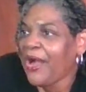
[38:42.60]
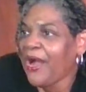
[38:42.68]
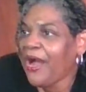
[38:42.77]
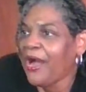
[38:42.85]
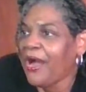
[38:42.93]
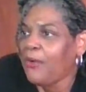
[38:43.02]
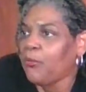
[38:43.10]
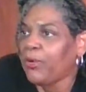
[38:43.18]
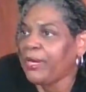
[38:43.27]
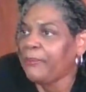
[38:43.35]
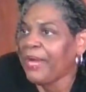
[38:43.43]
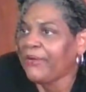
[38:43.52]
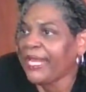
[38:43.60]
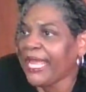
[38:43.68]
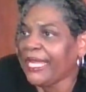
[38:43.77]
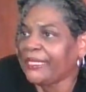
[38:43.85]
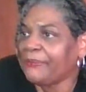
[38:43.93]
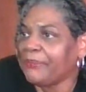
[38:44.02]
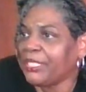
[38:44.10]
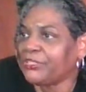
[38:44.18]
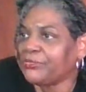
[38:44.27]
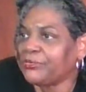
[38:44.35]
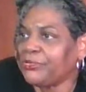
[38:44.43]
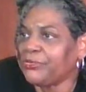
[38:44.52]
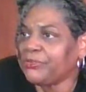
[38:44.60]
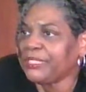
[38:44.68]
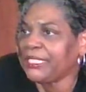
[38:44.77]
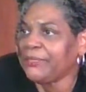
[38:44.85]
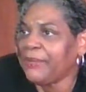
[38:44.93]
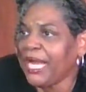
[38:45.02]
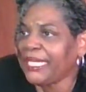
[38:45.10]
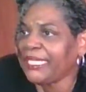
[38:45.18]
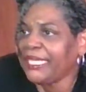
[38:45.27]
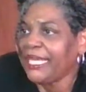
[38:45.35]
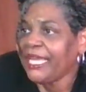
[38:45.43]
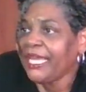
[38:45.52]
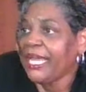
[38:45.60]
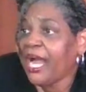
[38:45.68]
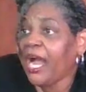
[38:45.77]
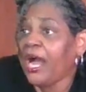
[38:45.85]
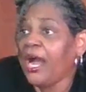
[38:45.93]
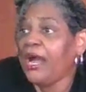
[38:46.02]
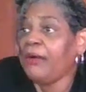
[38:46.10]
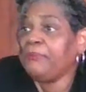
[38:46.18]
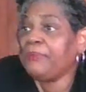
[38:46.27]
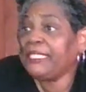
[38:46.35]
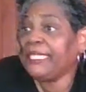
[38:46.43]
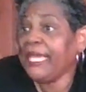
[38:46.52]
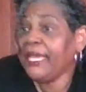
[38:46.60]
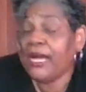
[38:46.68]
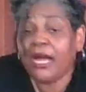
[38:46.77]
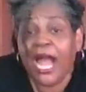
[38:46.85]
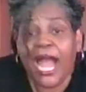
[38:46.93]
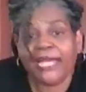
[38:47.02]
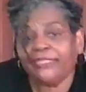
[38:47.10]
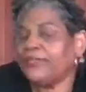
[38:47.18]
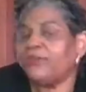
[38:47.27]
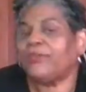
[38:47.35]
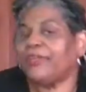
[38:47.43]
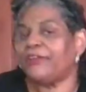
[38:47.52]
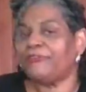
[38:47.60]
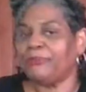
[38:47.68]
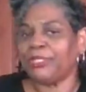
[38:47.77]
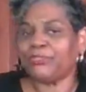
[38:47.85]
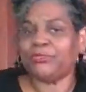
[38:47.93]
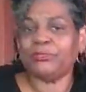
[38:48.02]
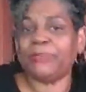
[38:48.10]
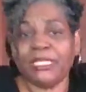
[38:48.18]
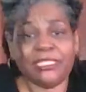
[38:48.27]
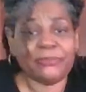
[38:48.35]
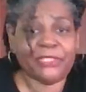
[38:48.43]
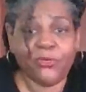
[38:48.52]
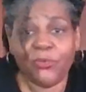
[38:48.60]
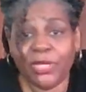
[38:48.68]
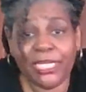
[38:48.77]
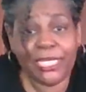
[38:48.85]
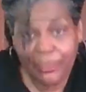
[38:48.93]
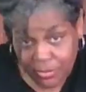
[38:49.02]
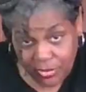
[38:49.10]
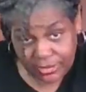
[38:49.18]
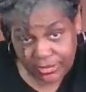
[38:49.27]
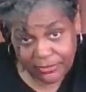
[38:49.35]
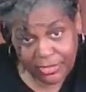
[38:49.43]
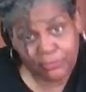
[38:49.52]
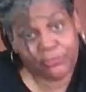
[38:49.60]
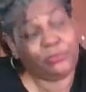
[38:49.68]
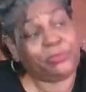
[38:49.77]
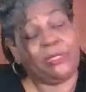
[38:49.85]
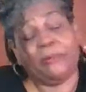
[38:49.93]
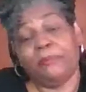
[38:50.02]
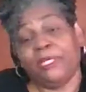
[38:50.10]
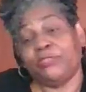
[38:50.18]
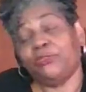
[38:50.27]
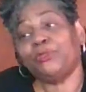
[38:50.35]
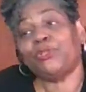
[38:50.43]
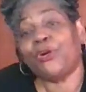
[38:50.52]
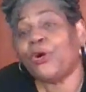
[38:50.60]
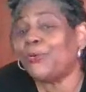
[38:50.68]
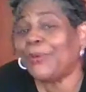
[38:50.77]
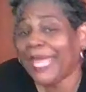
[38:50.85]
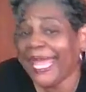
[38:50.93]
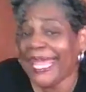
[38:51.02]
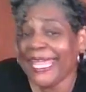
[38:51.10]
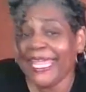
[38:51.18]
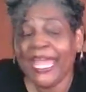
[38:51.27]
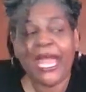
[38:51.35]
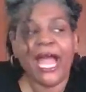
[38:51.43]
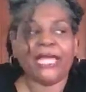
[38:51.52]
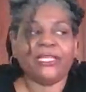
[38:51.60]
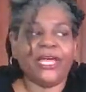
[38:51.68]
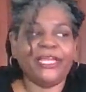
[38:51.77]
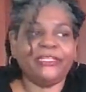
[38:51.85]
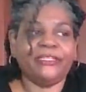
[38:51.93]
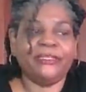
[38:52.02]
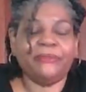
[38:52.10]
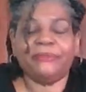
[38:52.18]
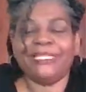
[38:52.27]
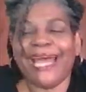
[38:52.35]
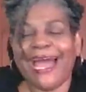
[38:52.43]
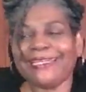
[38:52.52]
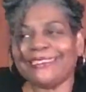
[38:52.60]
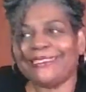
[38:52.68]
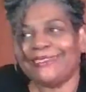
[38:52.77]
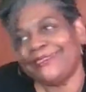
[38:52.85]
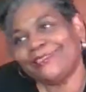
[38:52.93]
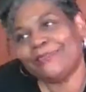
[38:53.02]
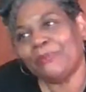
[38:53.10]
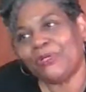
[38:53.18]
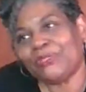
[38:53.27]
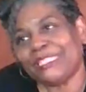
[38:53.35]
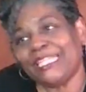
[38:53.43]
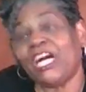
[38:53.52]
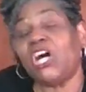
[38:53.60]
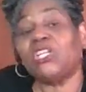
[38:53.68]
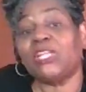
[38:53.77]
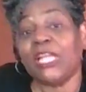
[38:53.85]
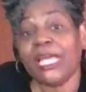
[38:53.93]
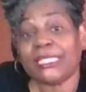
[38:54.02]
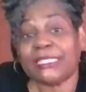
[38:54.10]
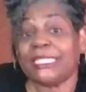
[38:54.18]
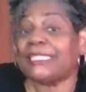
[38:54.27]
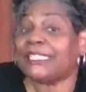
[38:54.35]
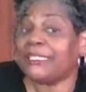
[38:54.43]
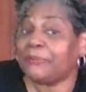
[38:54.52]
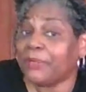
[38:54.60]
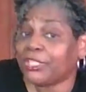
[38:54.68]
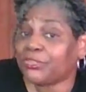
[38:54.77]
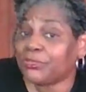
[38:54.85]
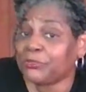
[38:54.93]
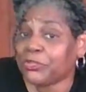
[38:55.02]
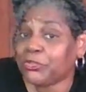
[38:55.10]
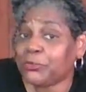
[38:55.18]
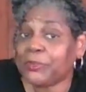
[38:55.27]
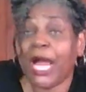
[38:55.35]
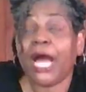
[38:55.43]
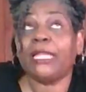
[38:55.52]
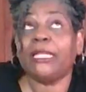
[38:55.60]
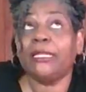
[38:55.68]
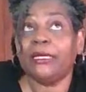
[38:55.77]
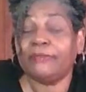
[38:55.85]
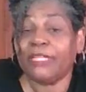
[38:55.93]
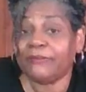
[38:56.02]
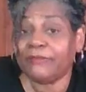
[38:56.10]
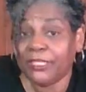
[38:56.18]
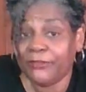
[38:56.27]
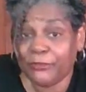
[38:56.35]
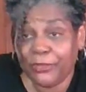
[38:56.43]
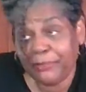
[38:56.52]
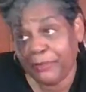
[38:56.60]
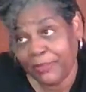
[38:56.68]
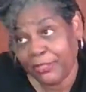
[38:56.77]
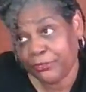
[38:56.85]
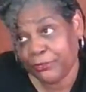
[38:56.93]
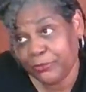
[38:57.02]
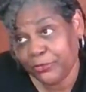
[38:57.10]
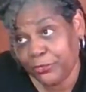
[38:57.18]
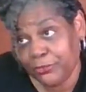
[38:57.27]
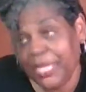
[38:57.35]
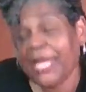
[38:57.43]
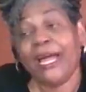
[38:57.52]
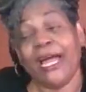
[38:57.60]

Uh, what about adding mushrooms, anybody? Uh, yeah, I don't care for mushrooms. My husband doesn't want any parts of mushrooms. Mushrooms are okay. I like them not cooked mostly unless it's in mushroom soup. Now, I love, love, love cream of mushroom soup.